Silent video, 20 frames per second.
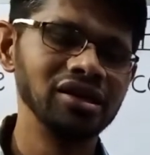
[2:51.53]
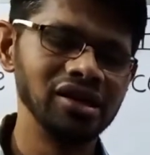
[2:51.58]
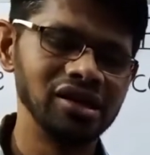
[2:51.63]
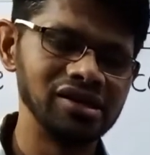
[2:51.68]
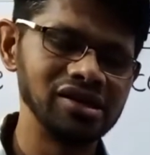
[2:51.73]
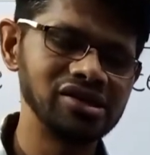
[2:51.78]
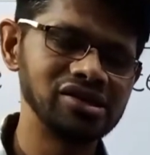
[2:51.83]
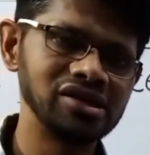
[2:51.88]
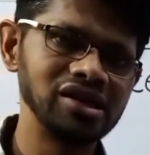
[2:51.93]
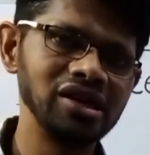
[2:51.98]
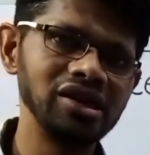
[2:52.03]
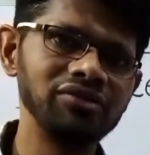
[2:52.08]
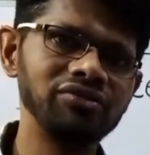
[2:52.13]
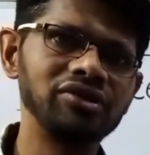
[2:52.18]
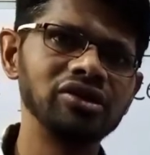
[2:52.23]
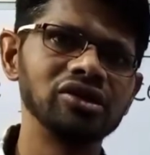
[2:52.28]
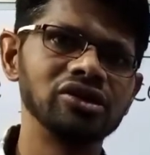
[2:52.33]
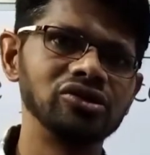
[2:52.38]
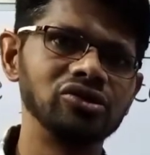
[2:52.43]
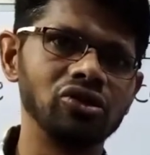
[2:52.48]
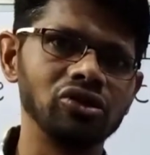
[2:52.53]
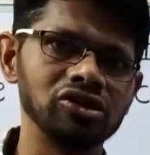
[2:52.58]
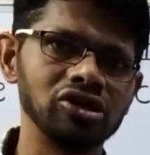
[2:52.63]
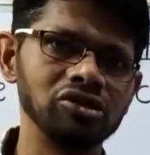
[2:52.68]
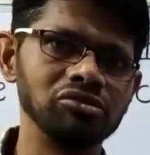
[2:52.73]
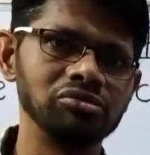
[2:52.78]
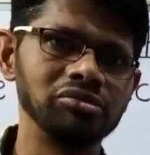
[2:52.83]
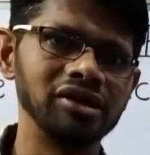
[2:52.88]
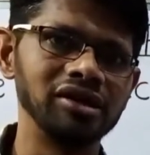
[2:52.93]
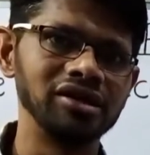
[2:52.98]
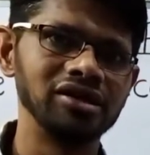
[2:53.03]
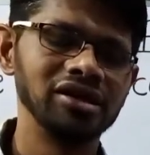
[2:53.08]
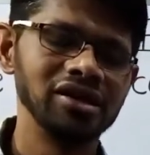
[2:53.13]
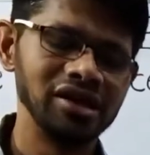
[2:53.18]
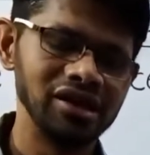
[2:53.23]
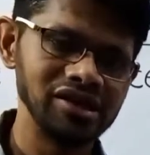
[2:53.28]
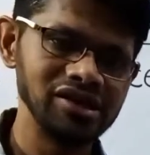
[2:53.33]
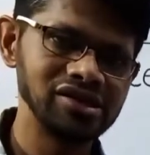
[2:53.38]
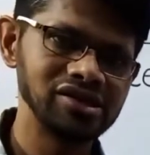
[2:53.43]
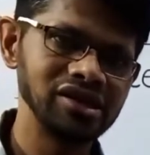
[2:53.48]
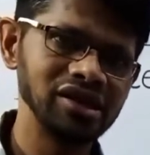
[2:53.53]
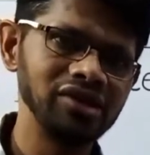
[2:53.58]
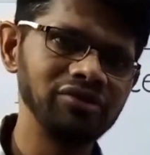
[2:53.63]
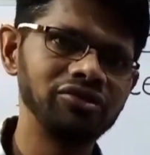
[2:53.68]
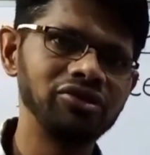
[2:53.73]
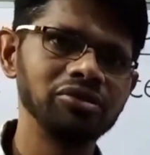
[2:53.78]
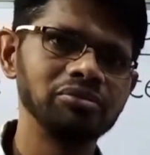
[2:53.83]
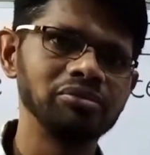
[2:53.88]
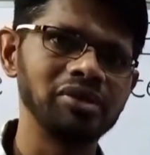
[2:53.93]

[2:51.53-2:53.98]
received document, received